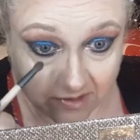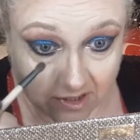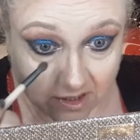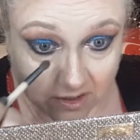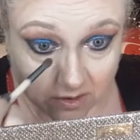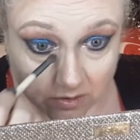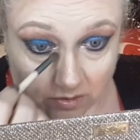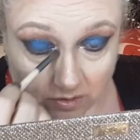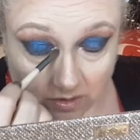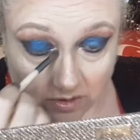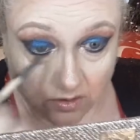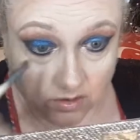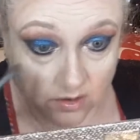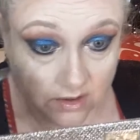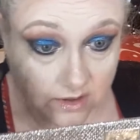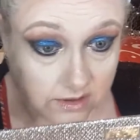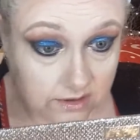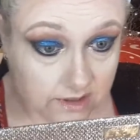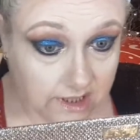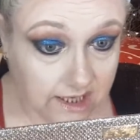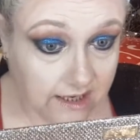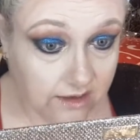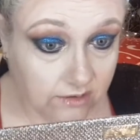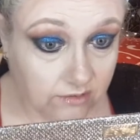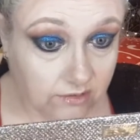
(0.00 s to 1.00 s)
having a good look
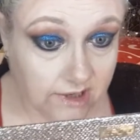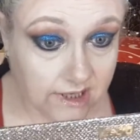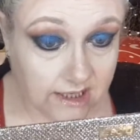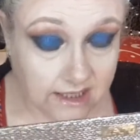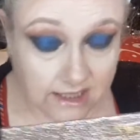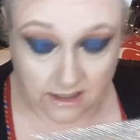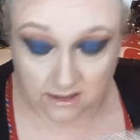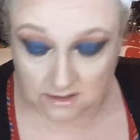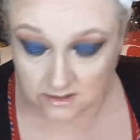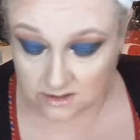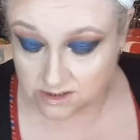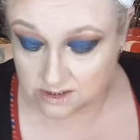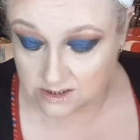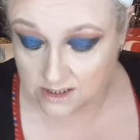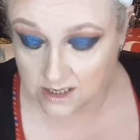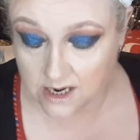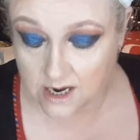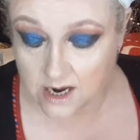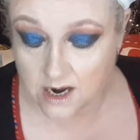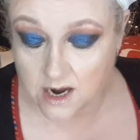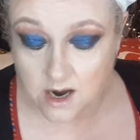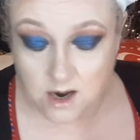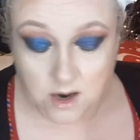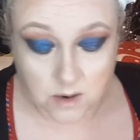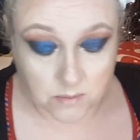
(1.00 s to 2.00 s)
at the ingredients
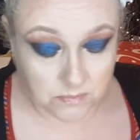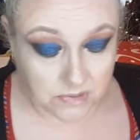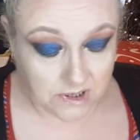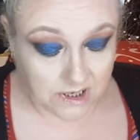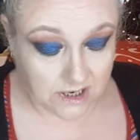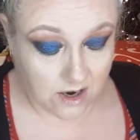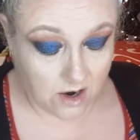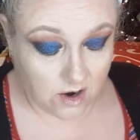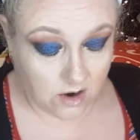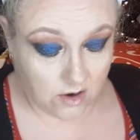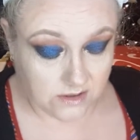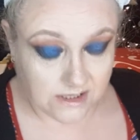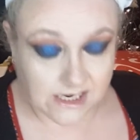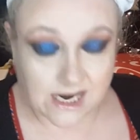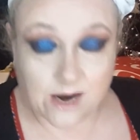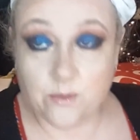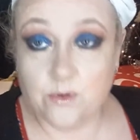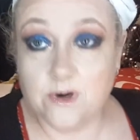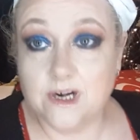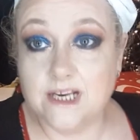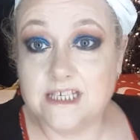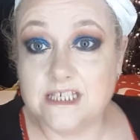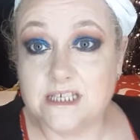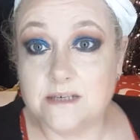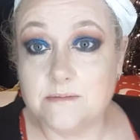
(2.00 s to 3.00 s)
because I
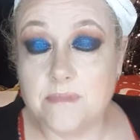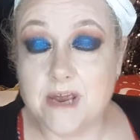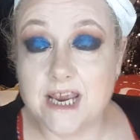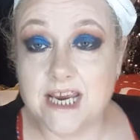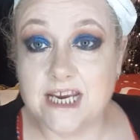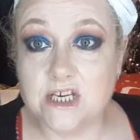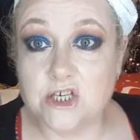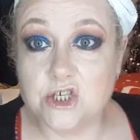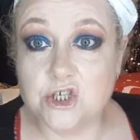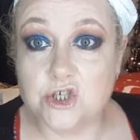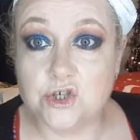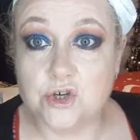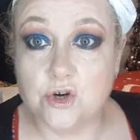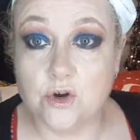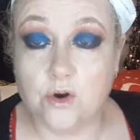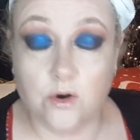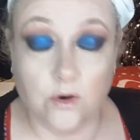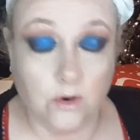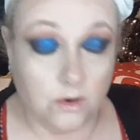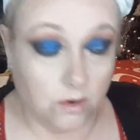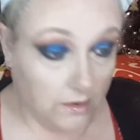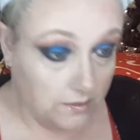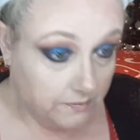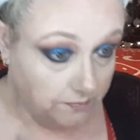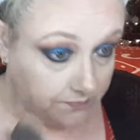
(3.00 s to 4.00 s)
wanted to make
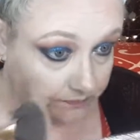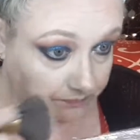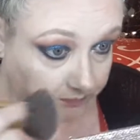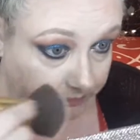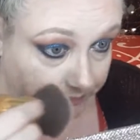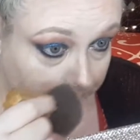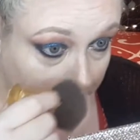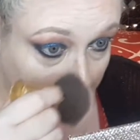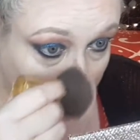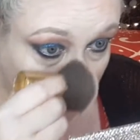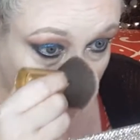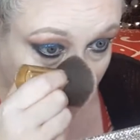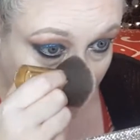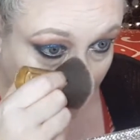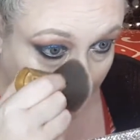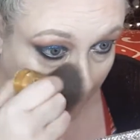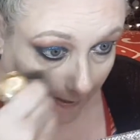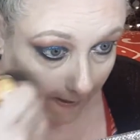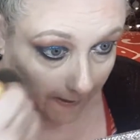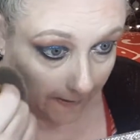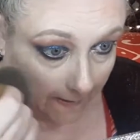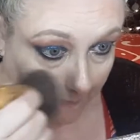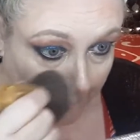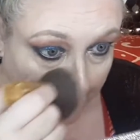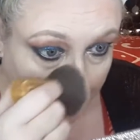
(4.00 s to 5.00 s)
sure
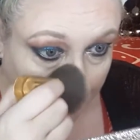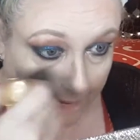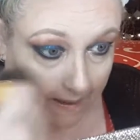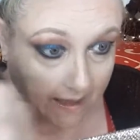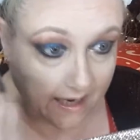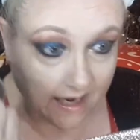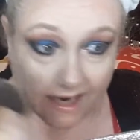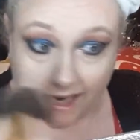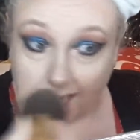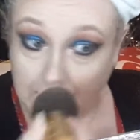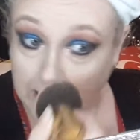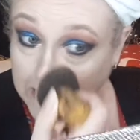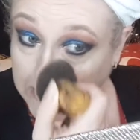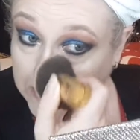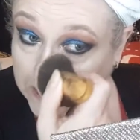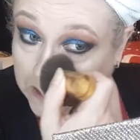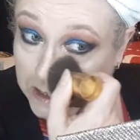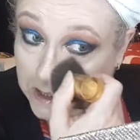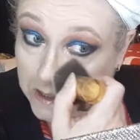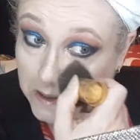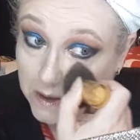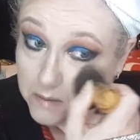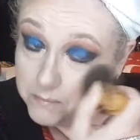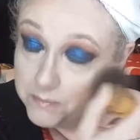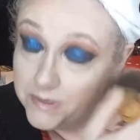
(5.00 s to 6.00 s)
that it's
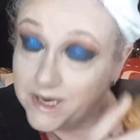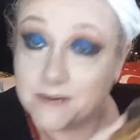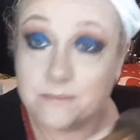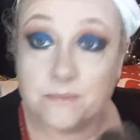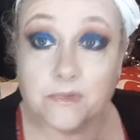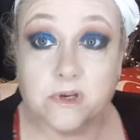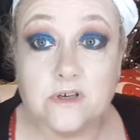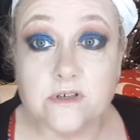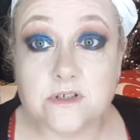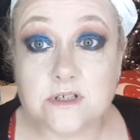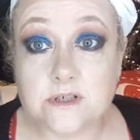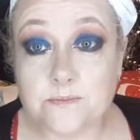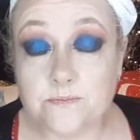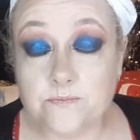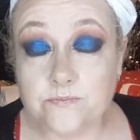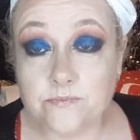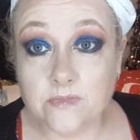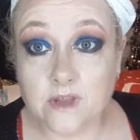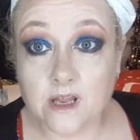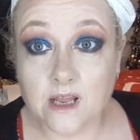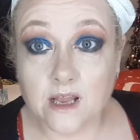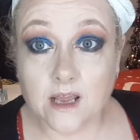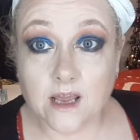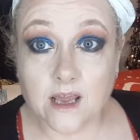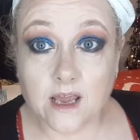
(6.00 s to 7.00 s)
not a pigment.
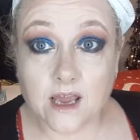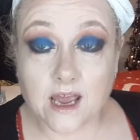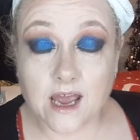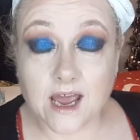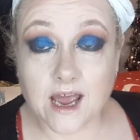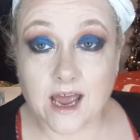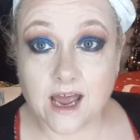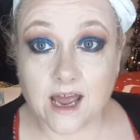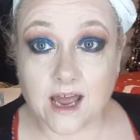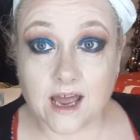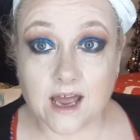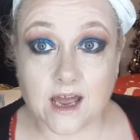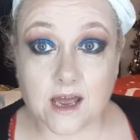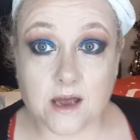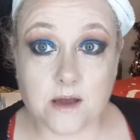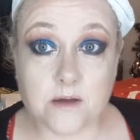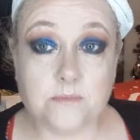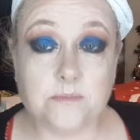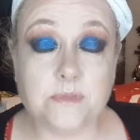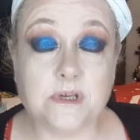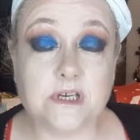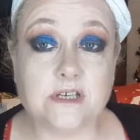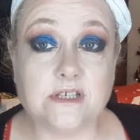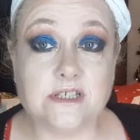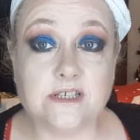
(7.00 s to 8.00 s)

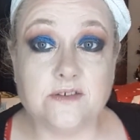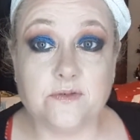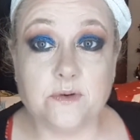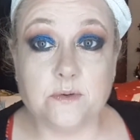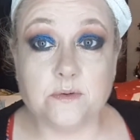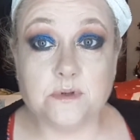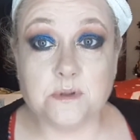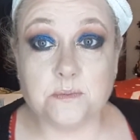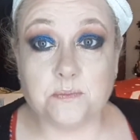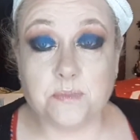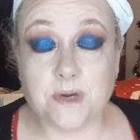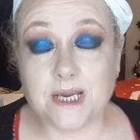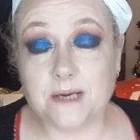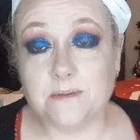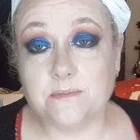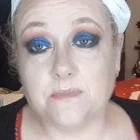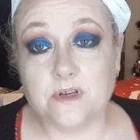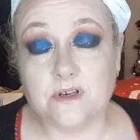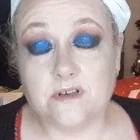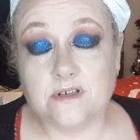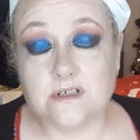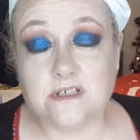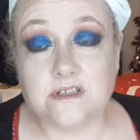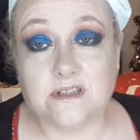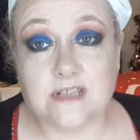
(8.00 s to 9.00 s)
Because if it was a
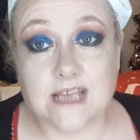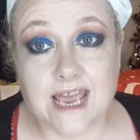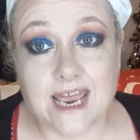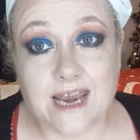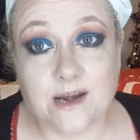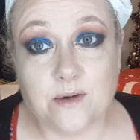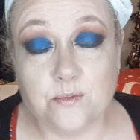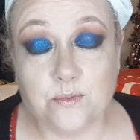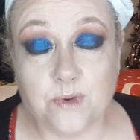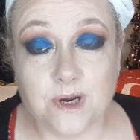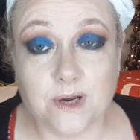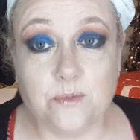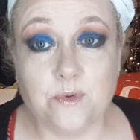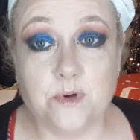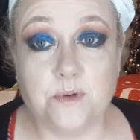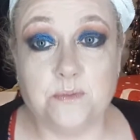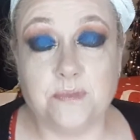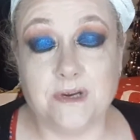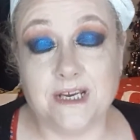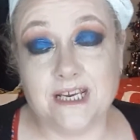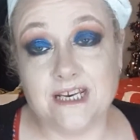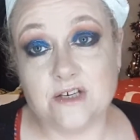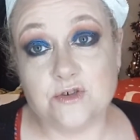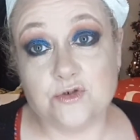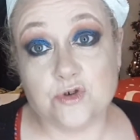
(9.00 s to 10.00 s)
pigment, then we
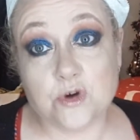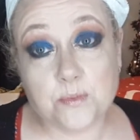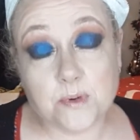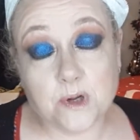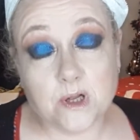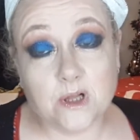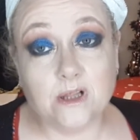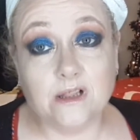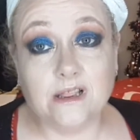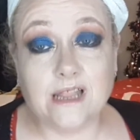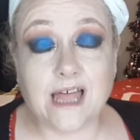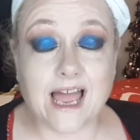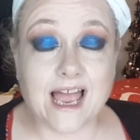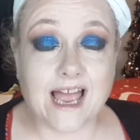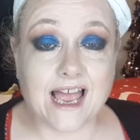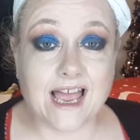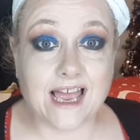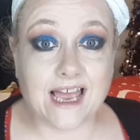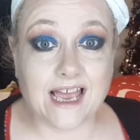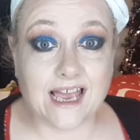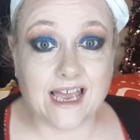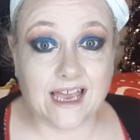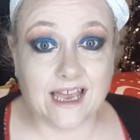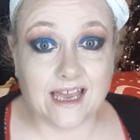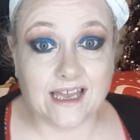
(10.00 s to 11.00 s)
would be in trouble
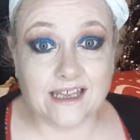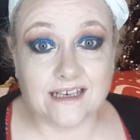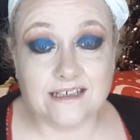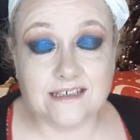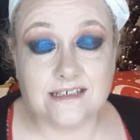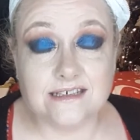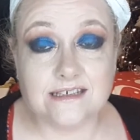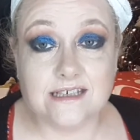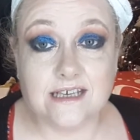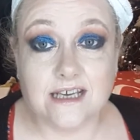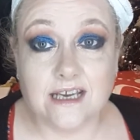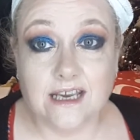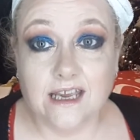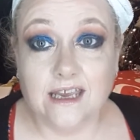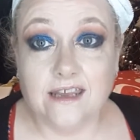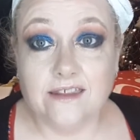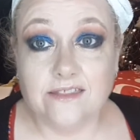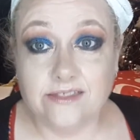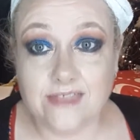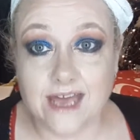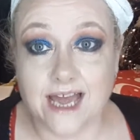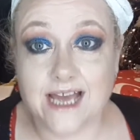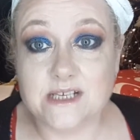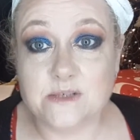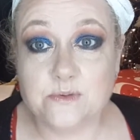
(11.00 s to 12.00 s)
and
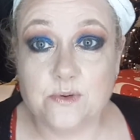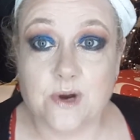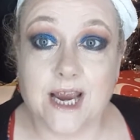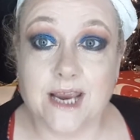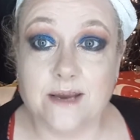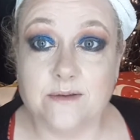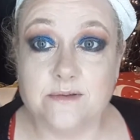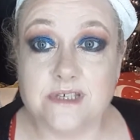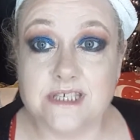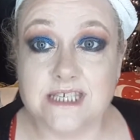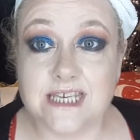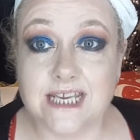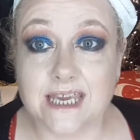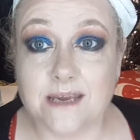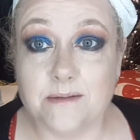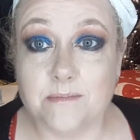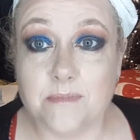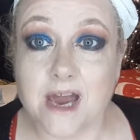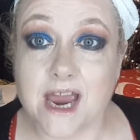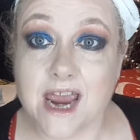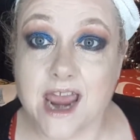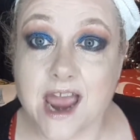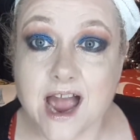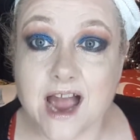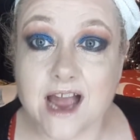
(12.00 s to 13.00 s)
that's why it was stinging
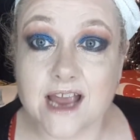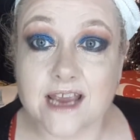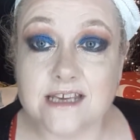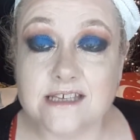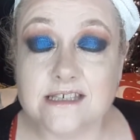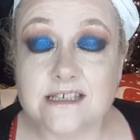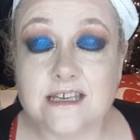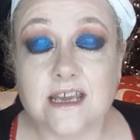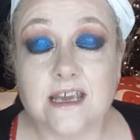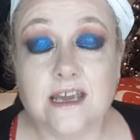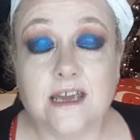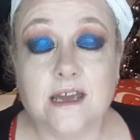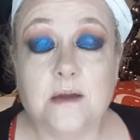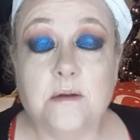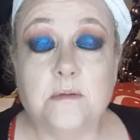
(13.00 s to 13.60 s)
my eyes.